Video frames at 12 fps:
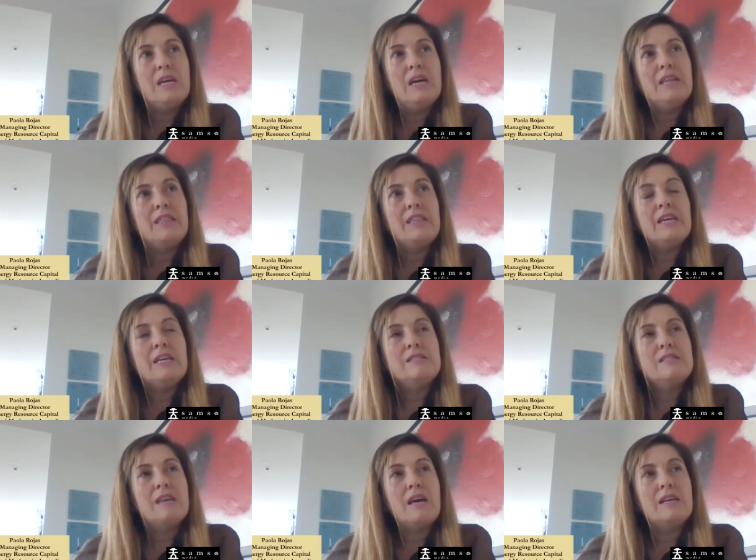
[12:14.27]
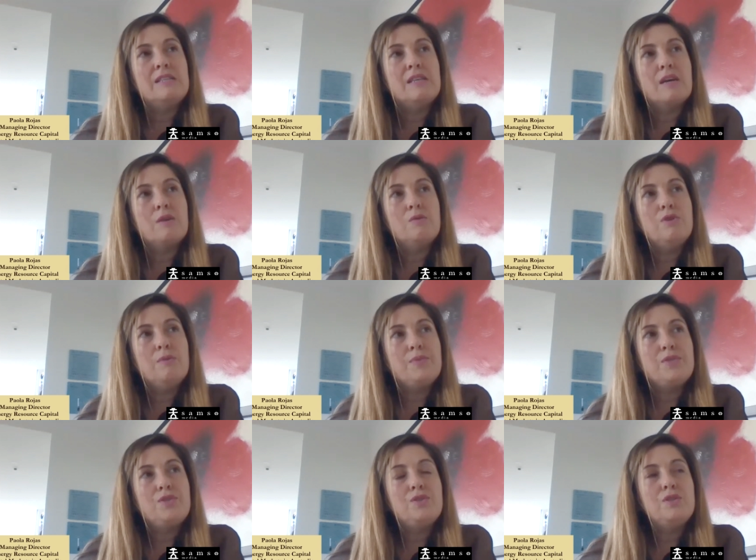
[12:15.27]
I think it's a good
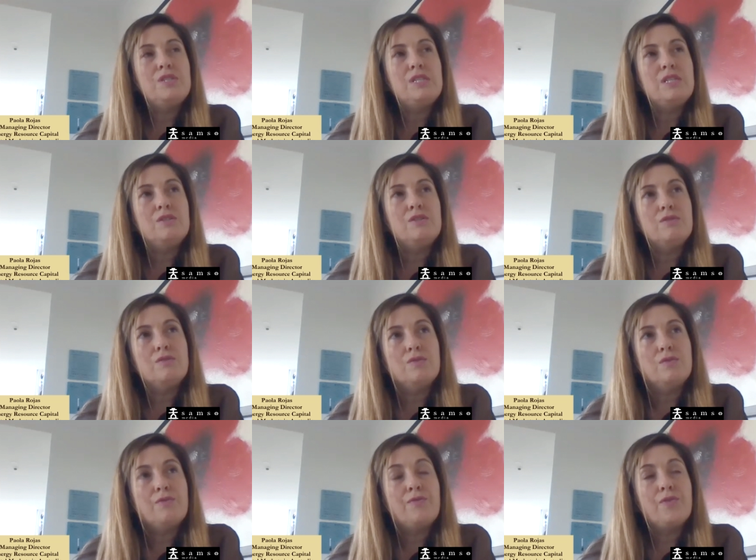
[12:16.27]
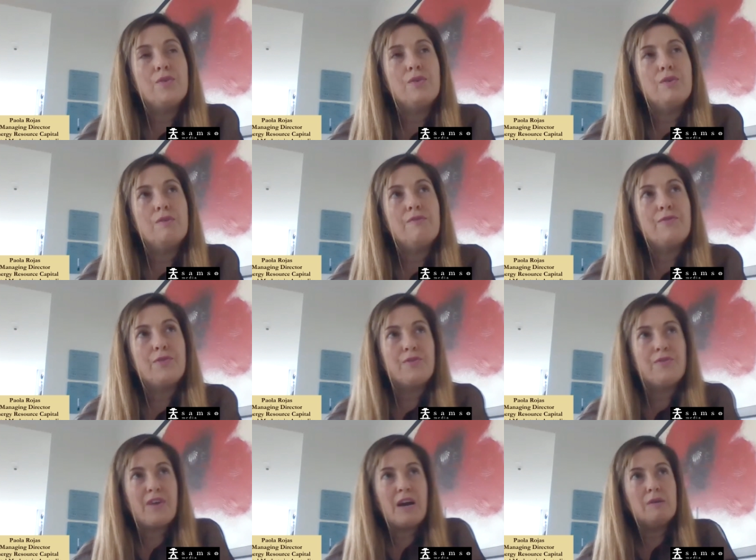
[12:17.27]
opportunity for
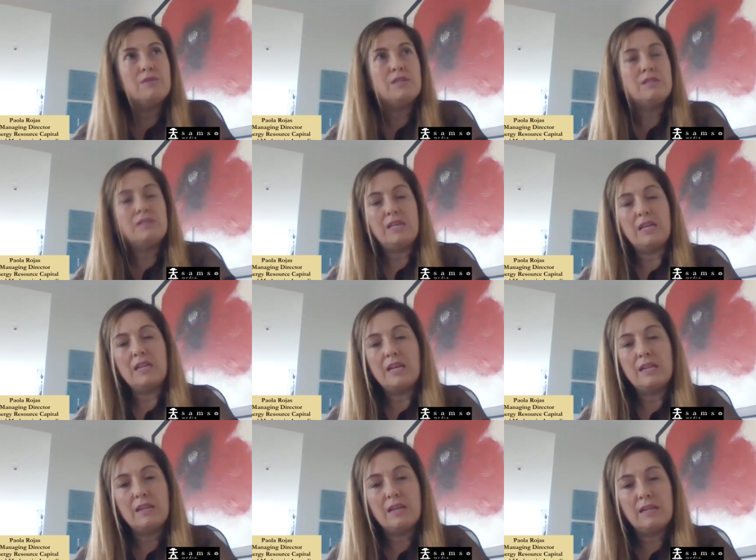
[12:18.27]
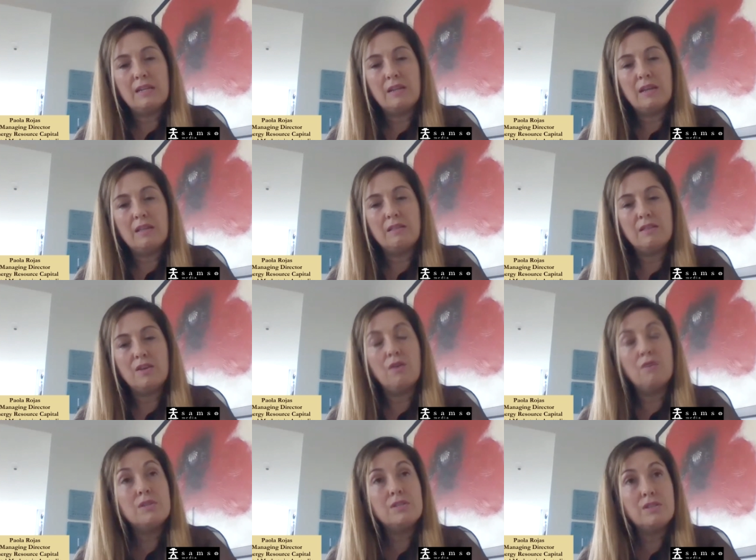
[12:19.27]
founders and the
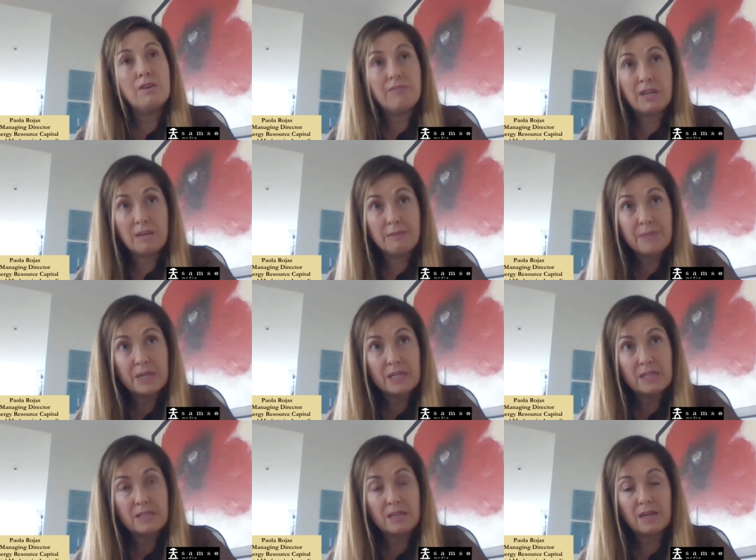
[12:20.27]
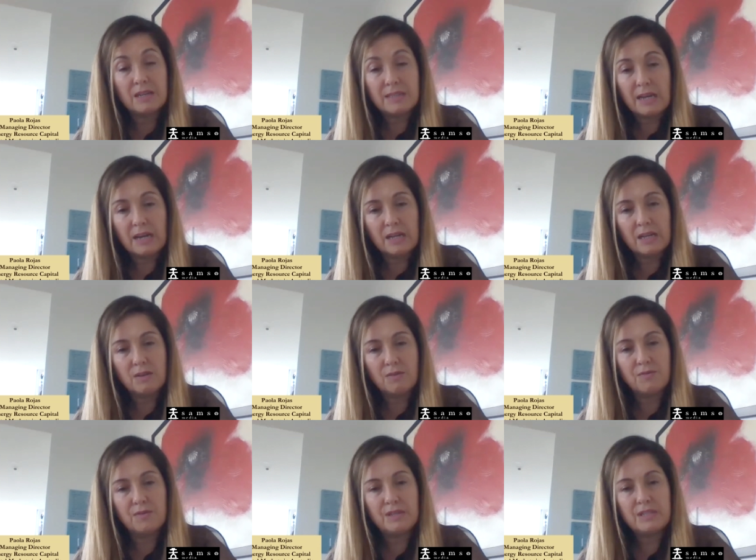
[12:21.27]
owners of the companies that are target of
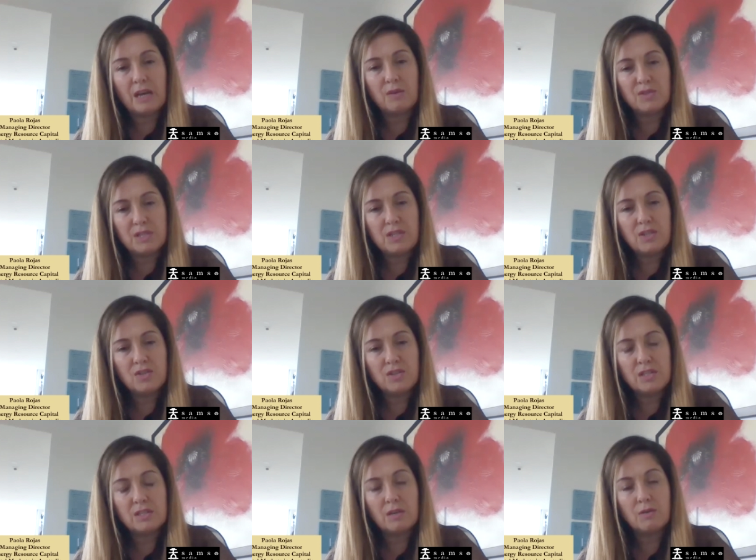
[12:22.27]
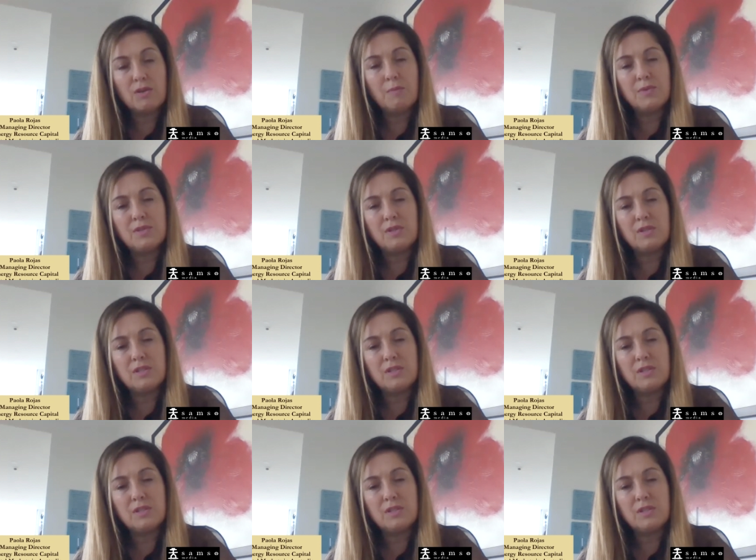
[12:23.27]
these acquisitions. It's a good
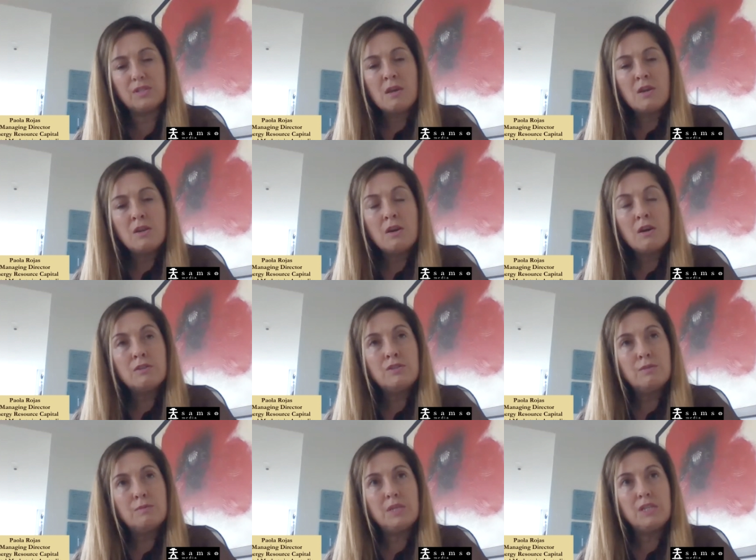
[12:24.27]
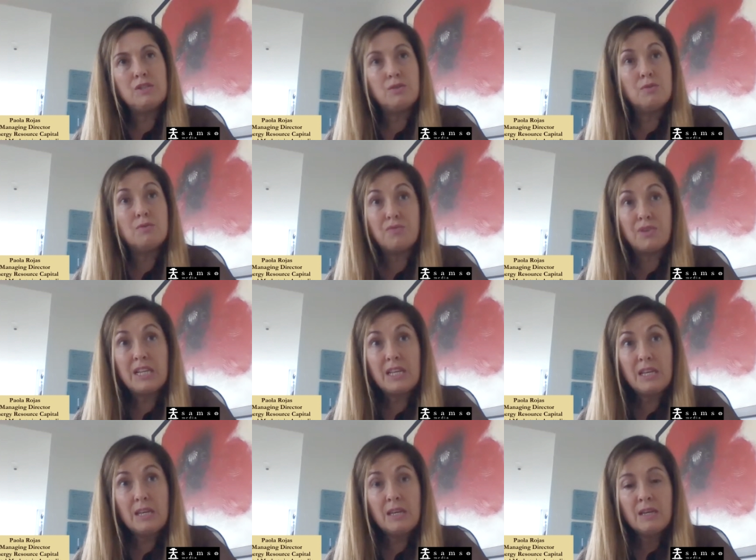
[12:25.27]
opportunity not to be too
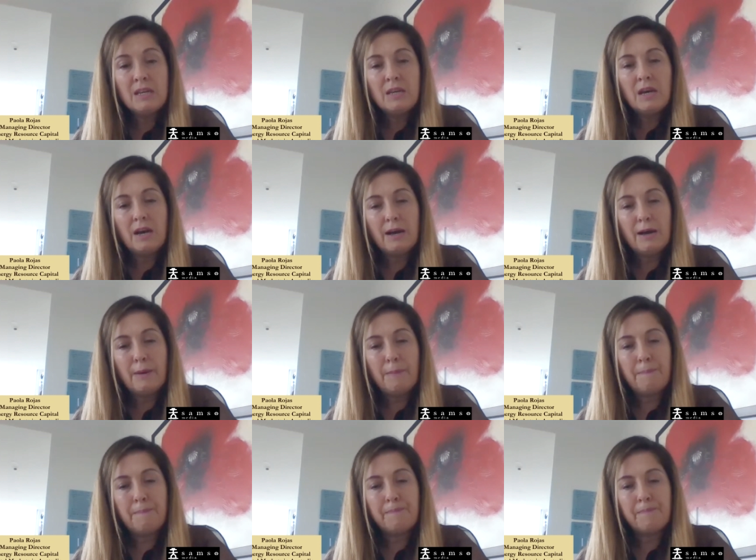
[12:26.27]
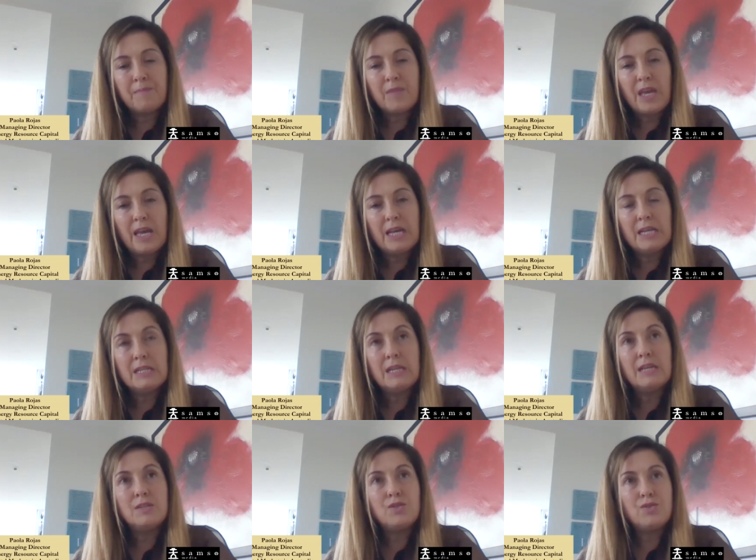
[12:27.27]
greedy,
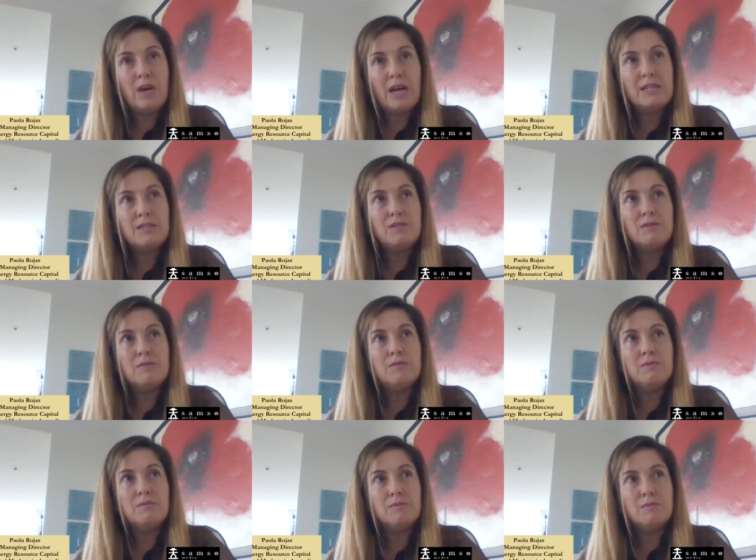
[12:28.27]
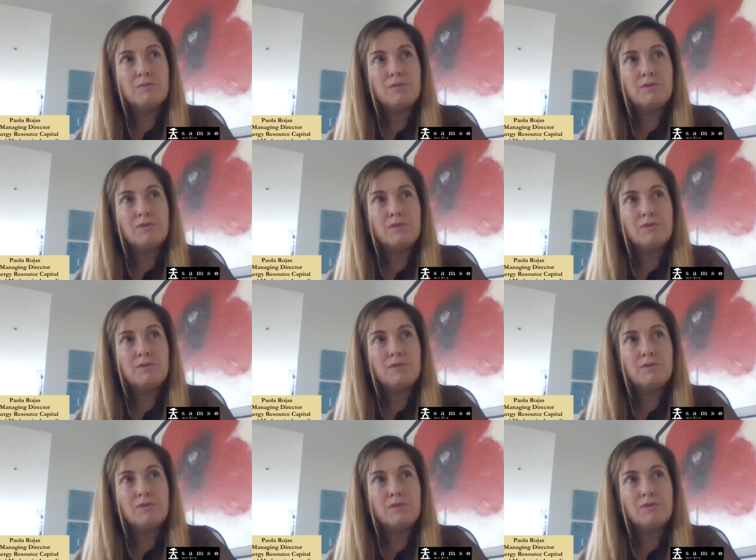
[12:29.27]
and try to